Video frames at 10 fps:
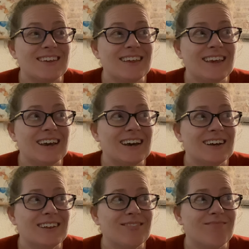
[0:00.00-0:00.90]
Yeah,
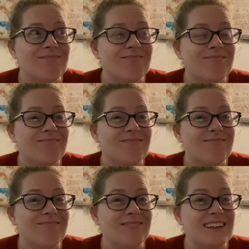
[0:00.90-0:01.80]

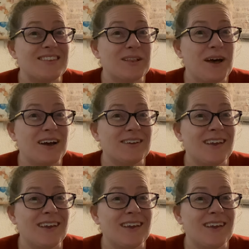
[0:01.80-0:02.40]
that's a lot.